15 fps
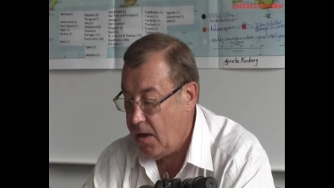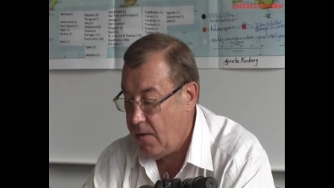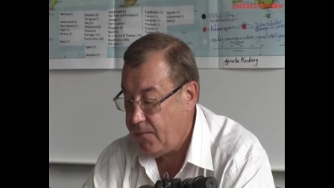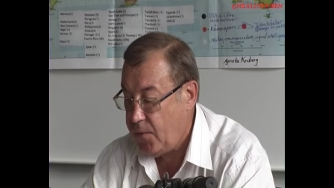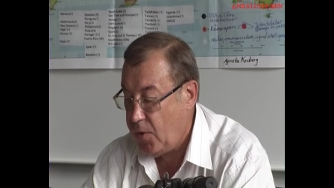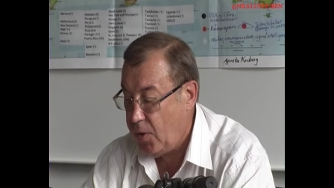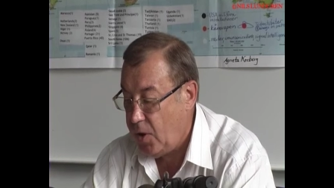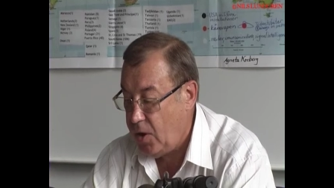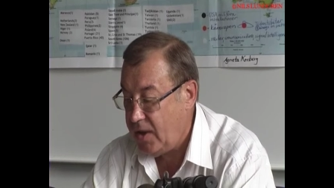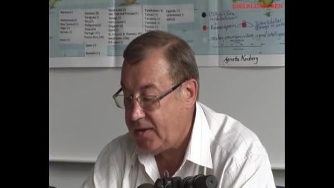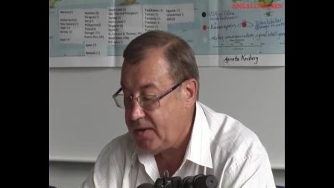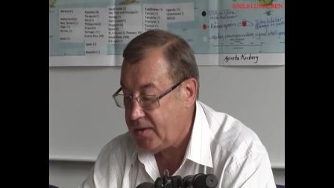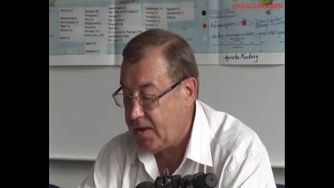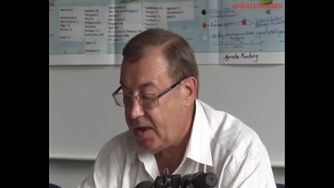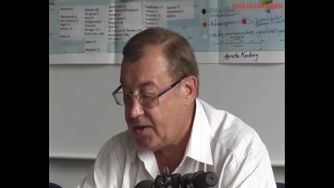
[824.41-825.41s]
for early
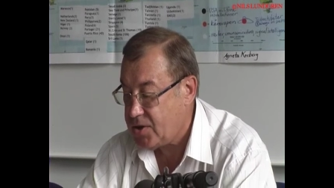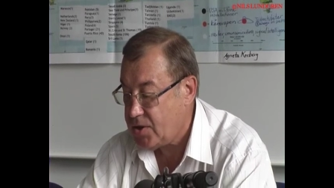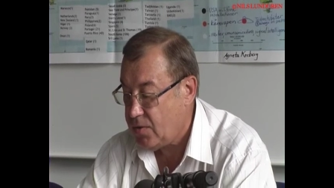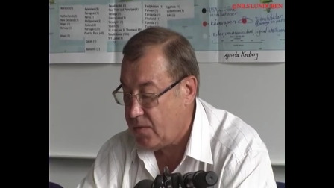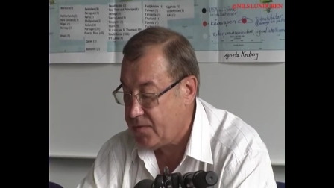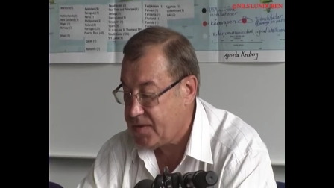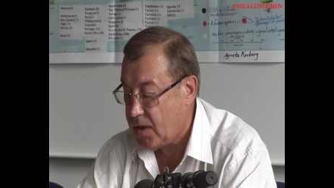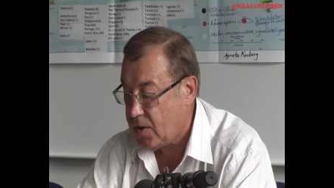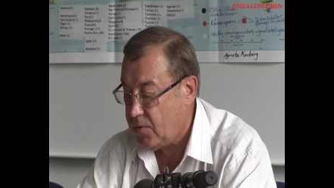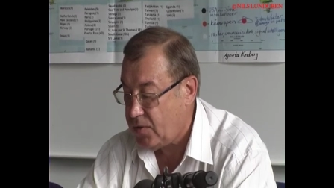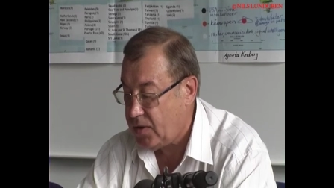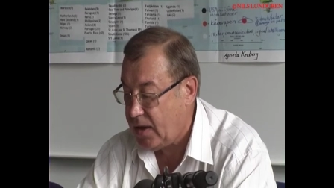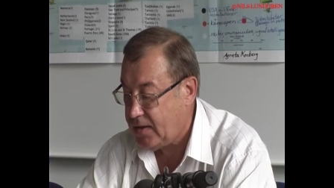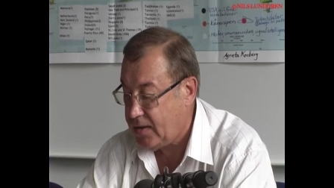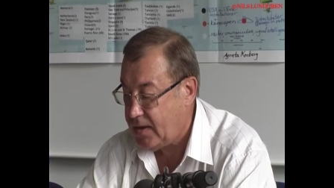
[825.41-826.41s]
detection of the
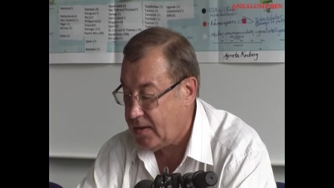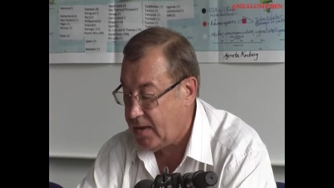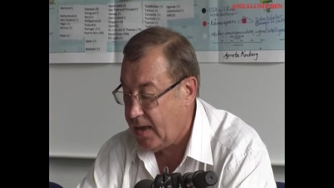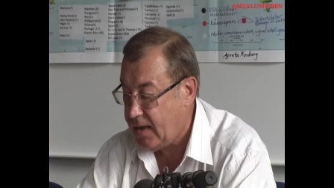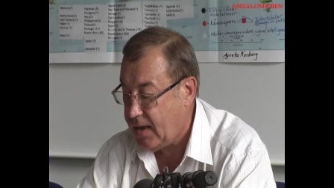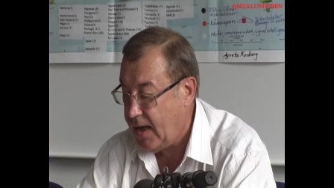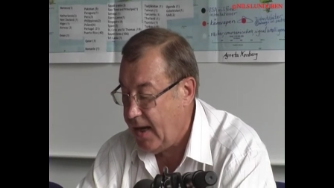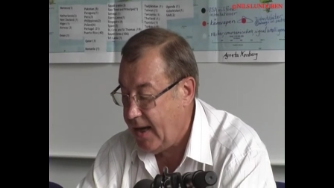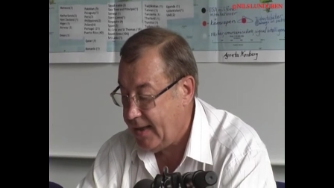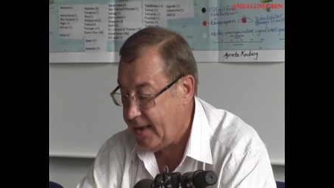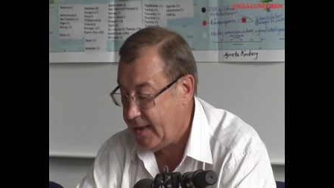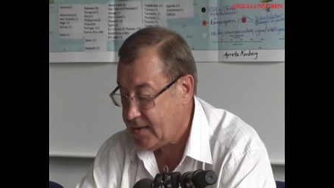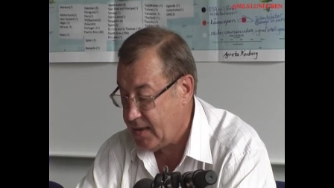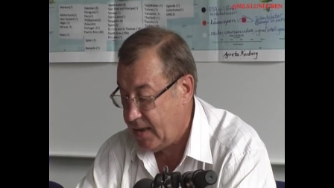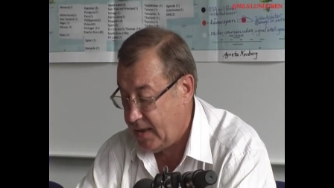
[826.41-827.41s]
rocket attack and
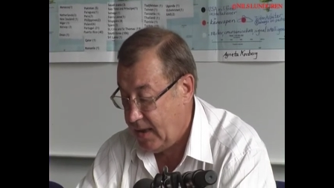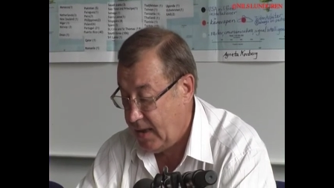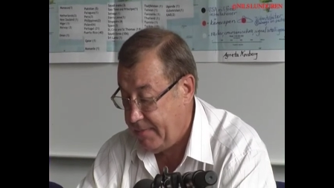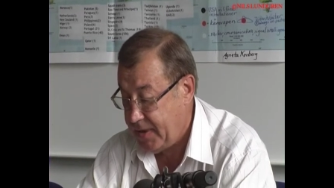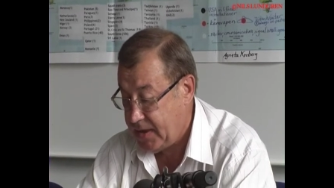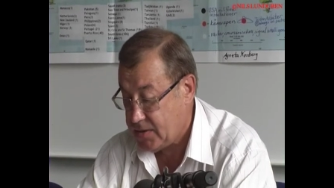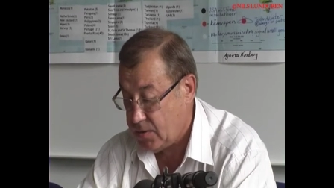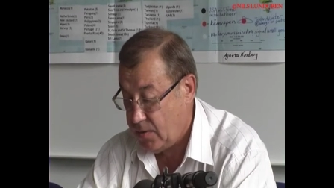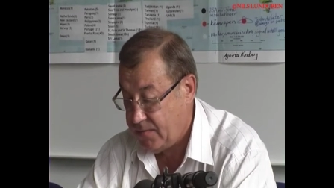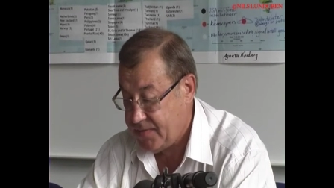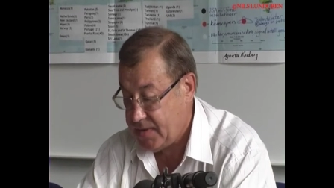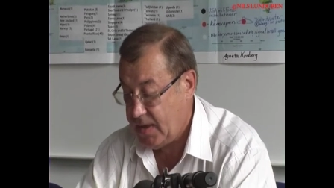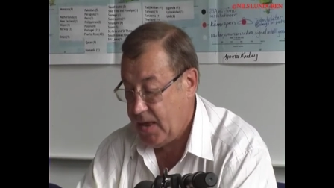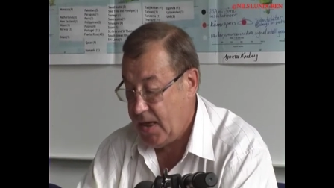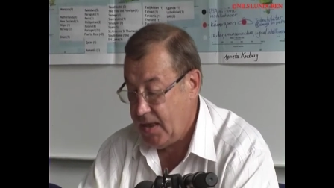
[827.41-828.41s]
other elements of
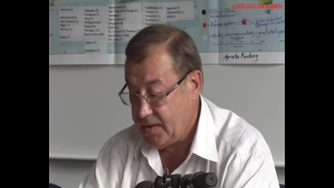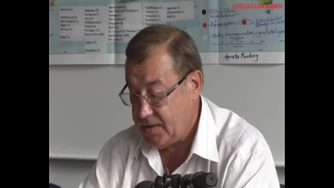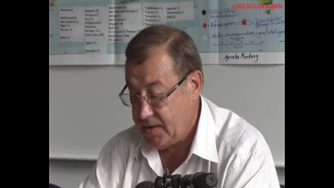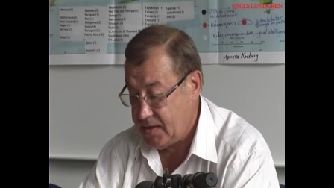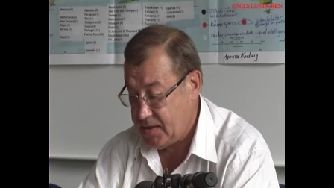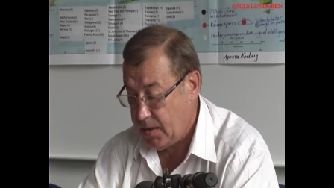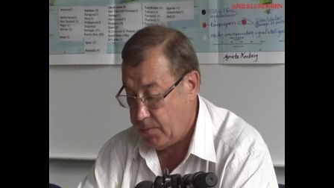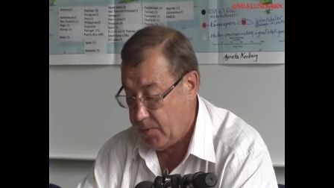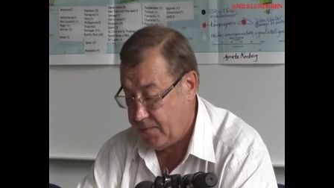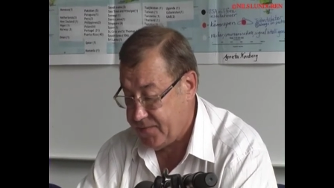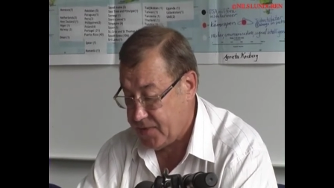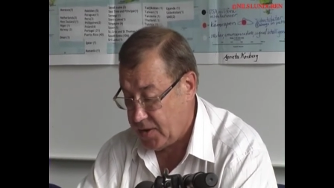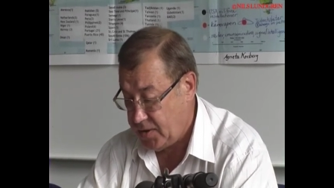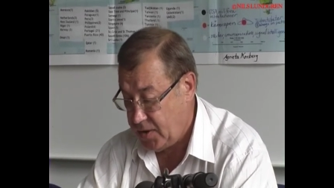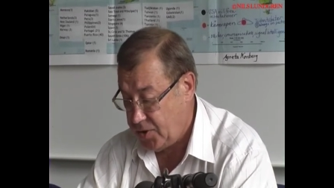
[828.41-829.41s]
the system of
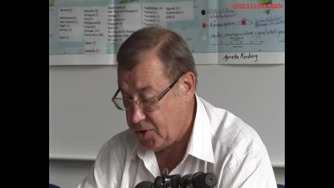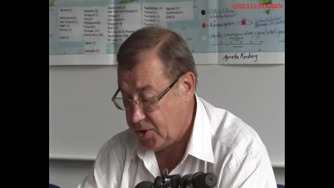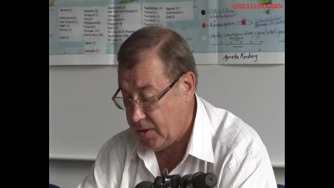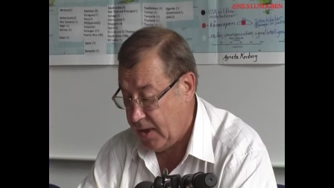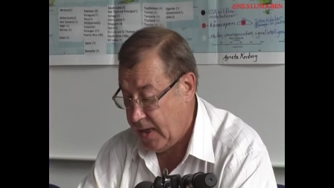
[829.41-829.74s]
strategic